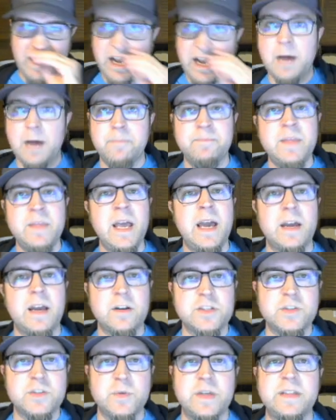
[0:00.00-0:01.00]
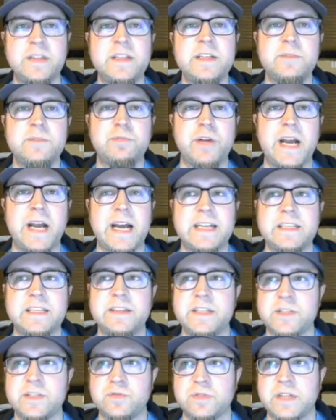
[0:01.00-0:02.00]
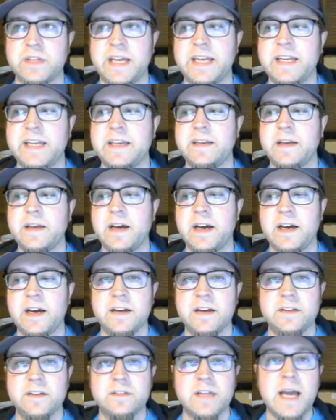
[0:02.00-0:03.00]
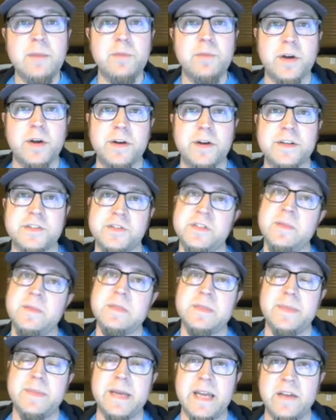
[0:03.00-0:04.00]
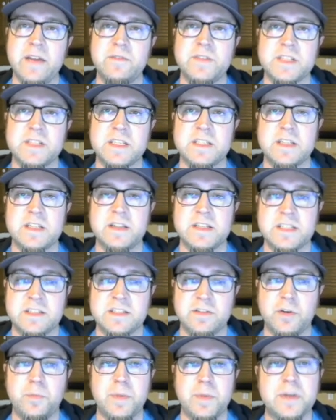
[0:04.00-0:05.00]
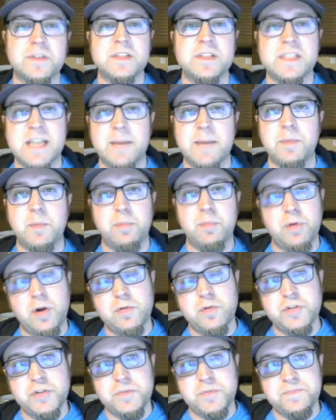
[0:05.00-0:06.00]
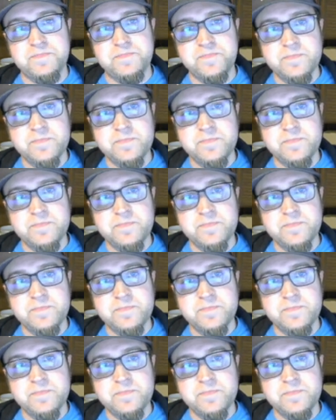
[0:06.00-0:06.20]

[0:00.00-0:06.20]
And also in the Preact and these related libraries, there seems to be an emphasis on the zero build step approach,